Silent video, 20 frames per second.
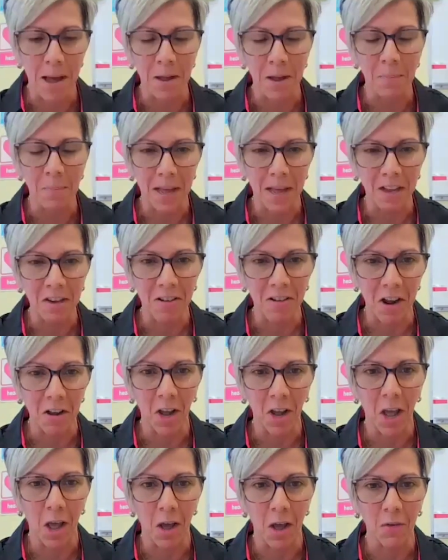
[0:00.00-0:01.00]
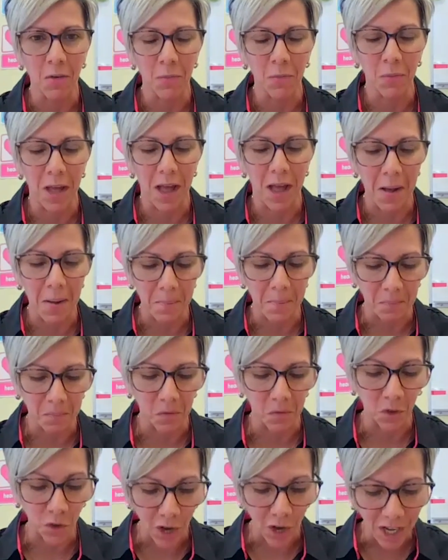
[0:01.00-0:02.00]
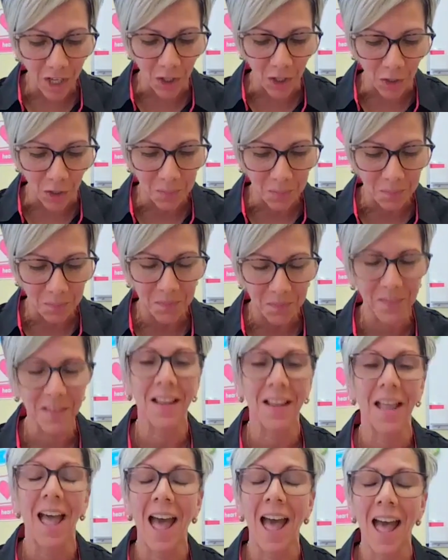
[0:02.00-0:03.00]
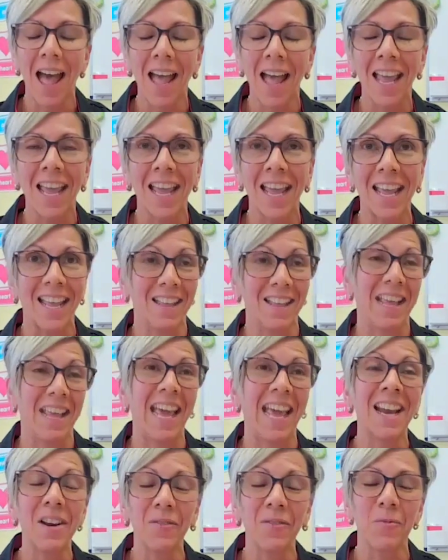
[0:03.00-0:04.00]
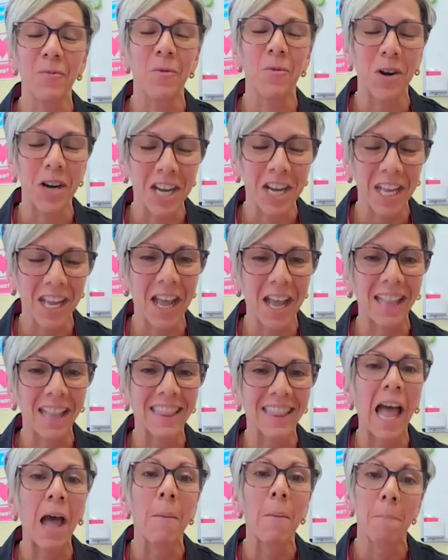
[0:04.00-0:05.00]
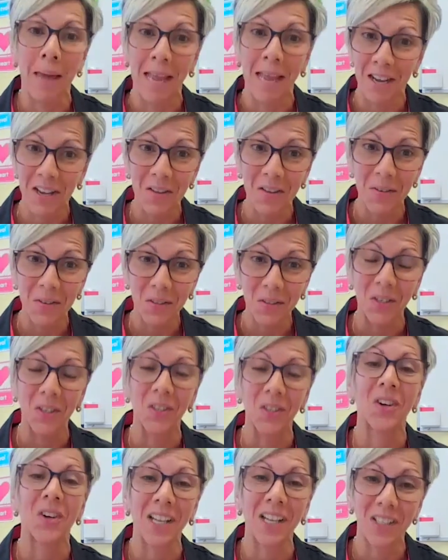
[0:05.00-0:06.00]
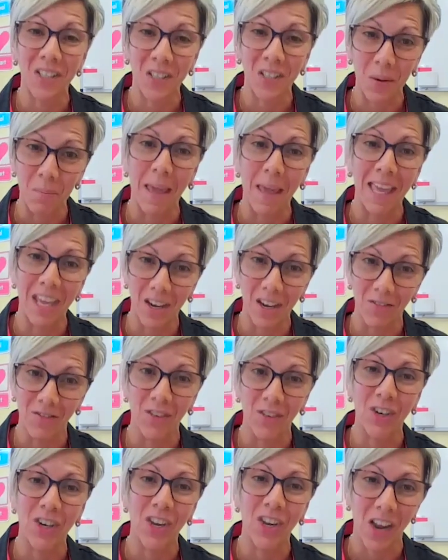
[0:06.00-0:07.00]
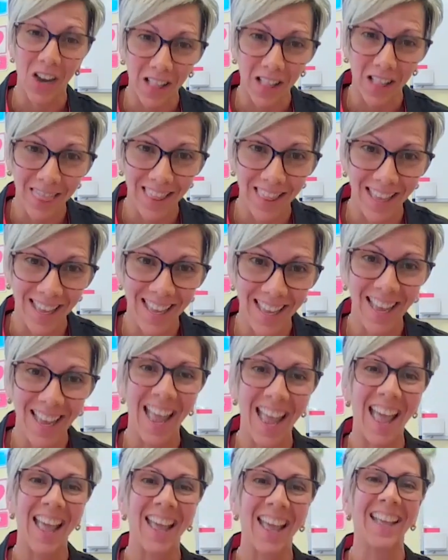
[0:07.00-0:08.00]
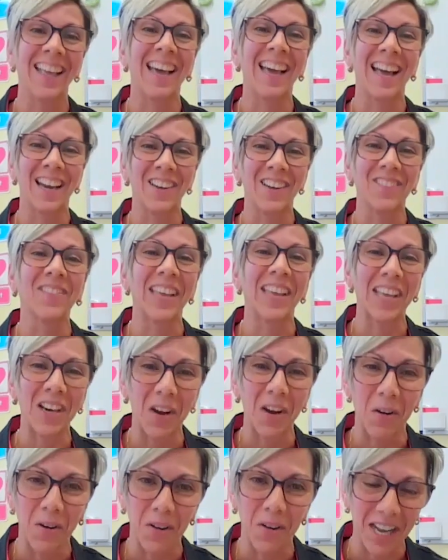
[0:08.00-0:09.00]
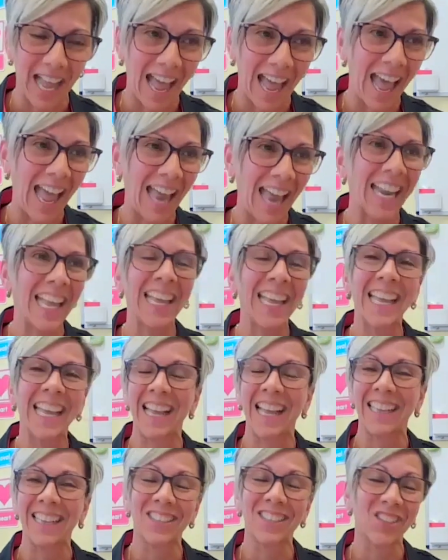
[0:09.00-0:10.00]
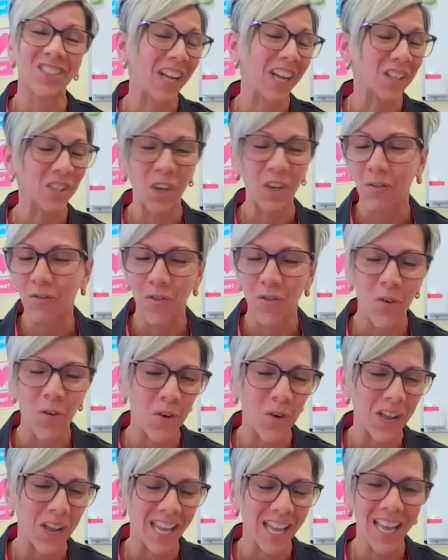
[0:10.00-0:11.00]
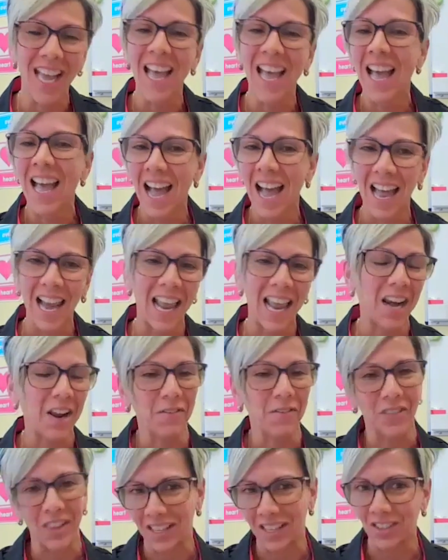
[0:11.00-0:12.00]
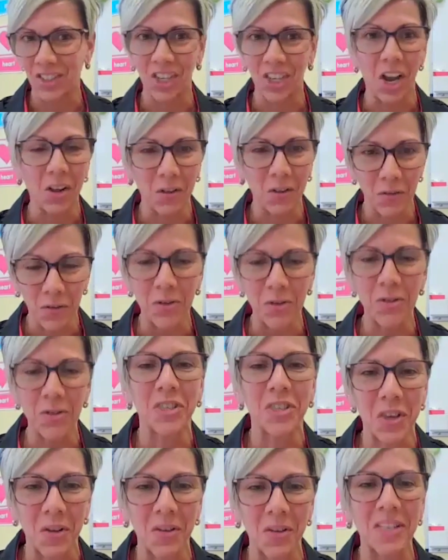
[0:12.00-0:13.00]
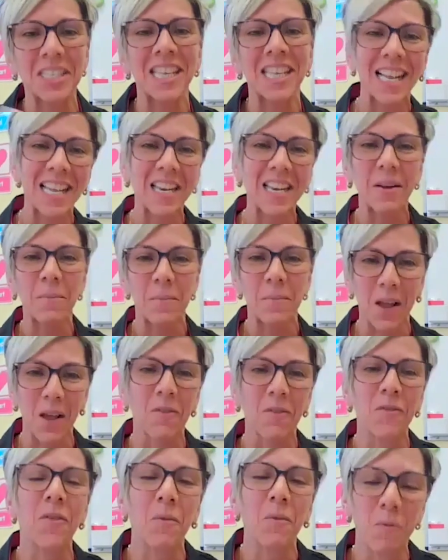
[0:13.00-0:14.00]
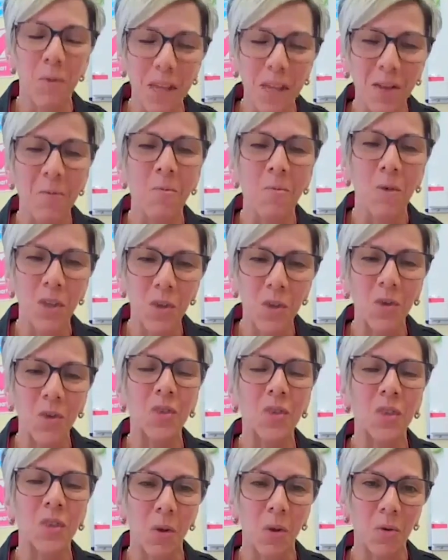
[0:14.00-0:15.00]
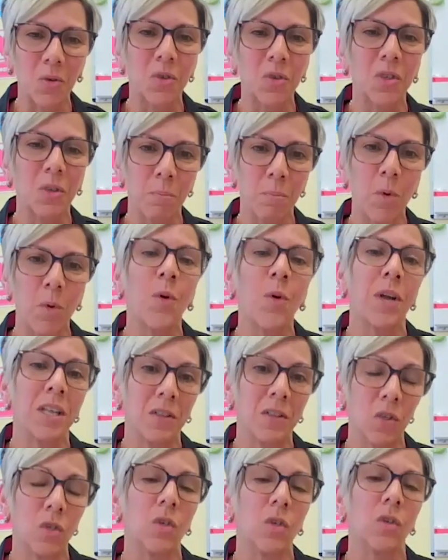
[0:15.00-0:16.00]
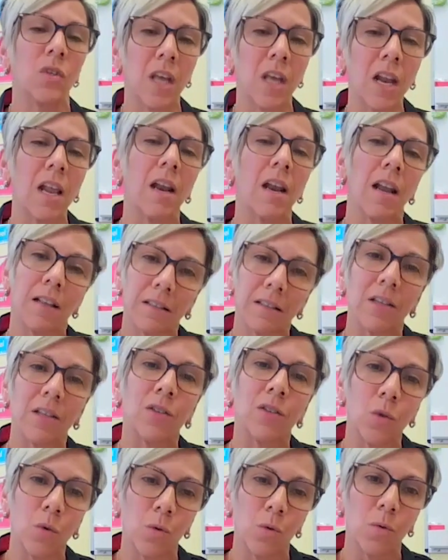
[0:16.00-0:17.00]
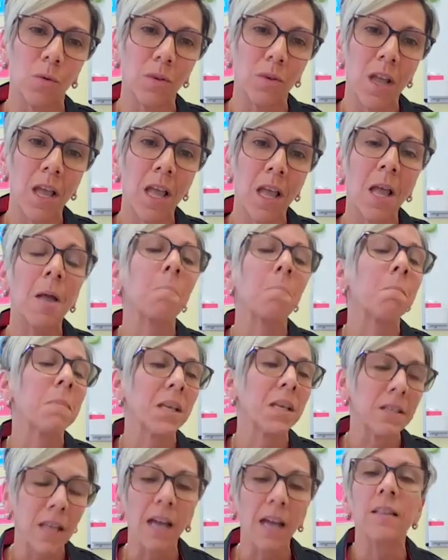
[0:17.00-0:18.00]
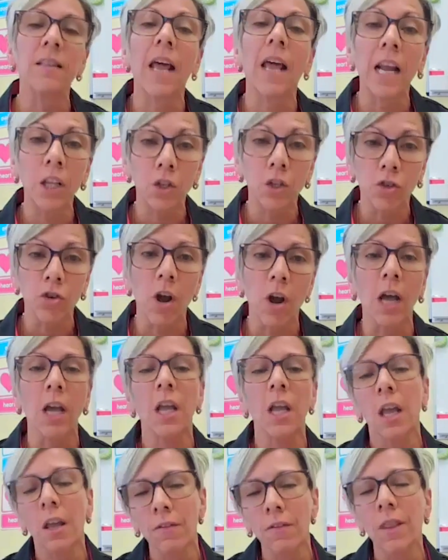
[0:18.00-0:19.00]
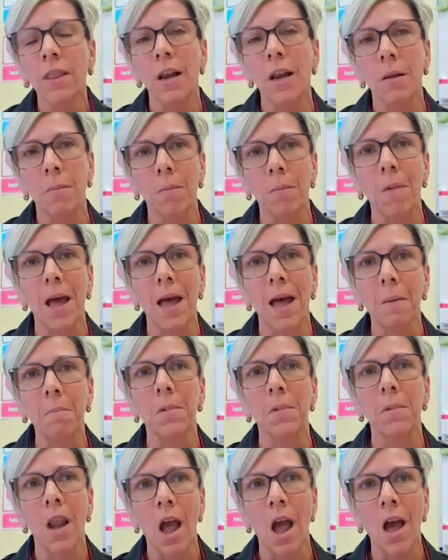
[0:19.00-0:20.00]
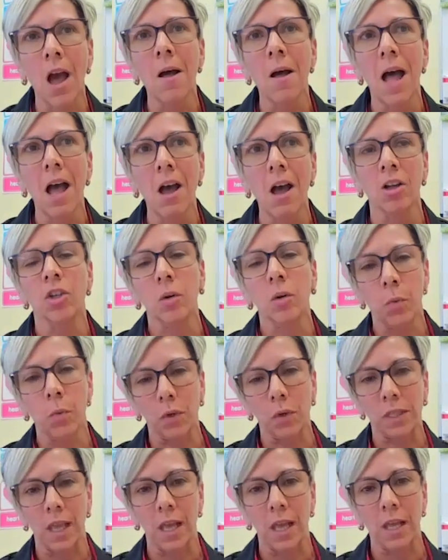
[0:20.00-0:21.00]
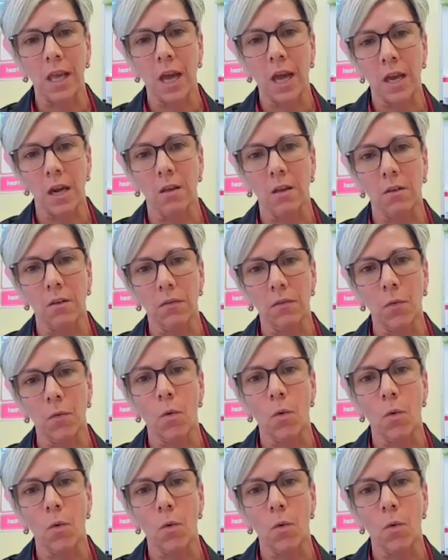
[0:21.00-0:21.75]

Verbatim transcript: my background of um, trainer i kind of work that menu to try to make it very healthy and kind of make it organic and try to avoid a lot of the junk food. So it's a little bit of we we use those point to sell a lot the school. Mm. Besides that, I try even that I'm I'm not hundred percent kind of